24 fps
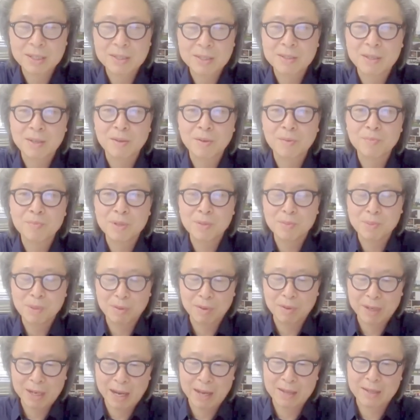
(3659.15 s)
So
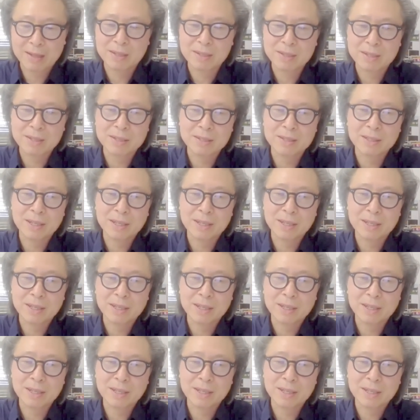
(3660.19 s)
people getting there, they